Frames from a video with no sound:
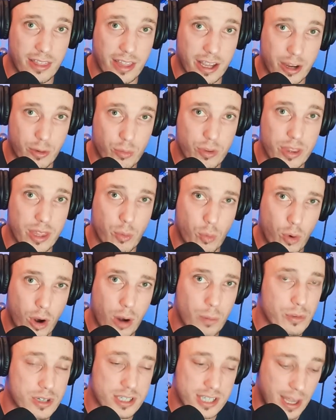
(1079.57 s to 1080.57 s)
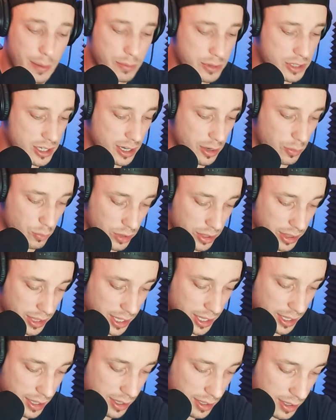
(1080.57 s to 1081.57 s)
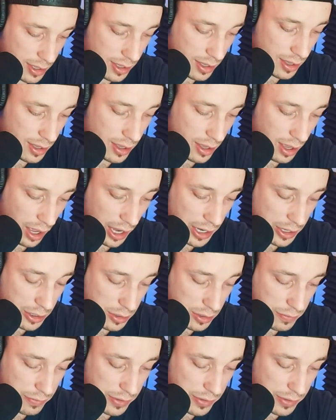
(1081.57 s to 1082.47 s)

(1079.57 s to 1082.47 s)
like a really warm reception and really a good